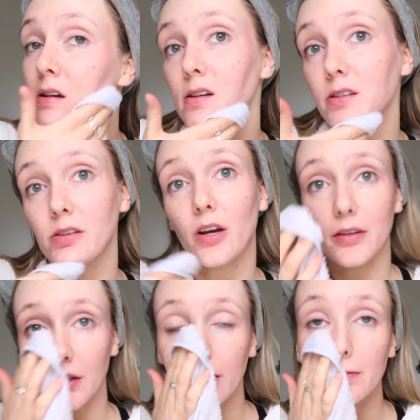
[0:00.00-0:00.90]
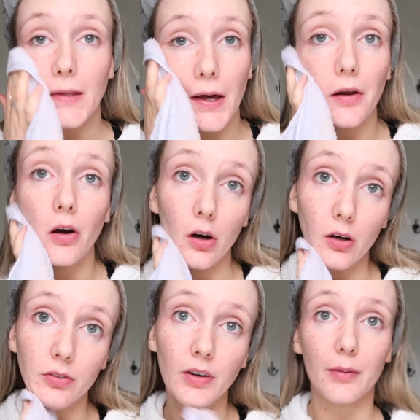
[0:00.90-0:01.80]
So now that I've that
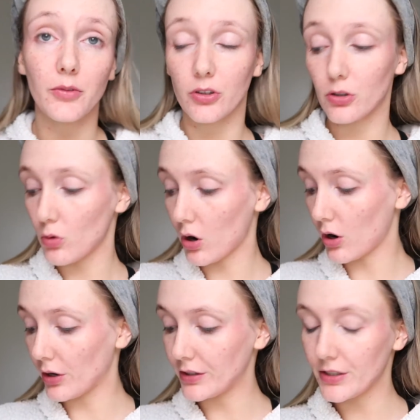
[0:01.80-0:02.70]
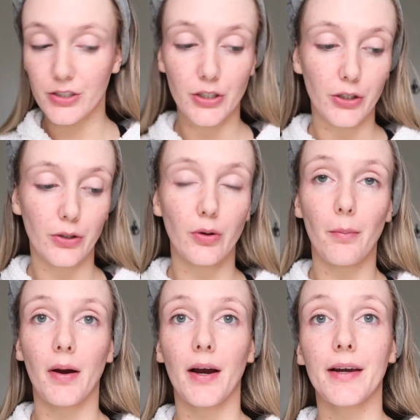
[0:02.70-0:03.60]
off, I'm going to go on to
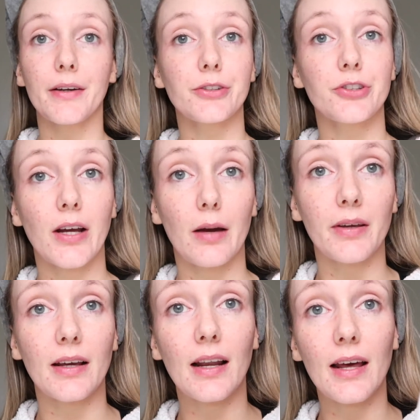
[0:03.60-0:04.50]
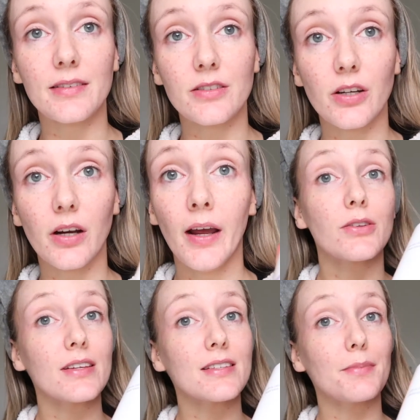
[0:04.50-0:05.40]
my Ultracalming cleanser. So
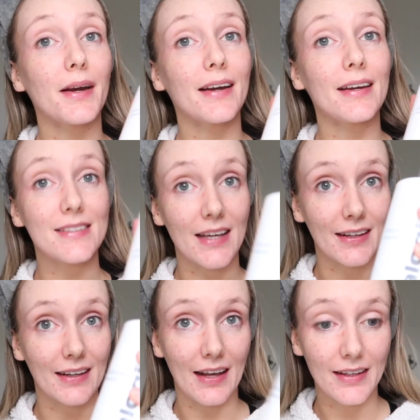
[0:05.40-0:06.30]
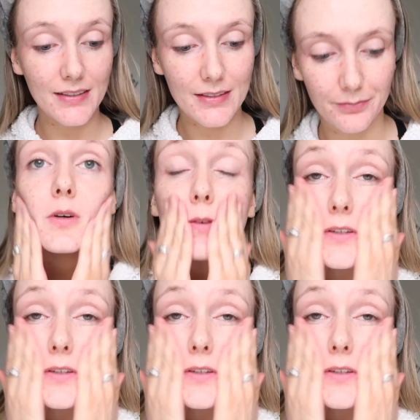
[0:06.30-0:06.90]
this is my second cleanse. So if you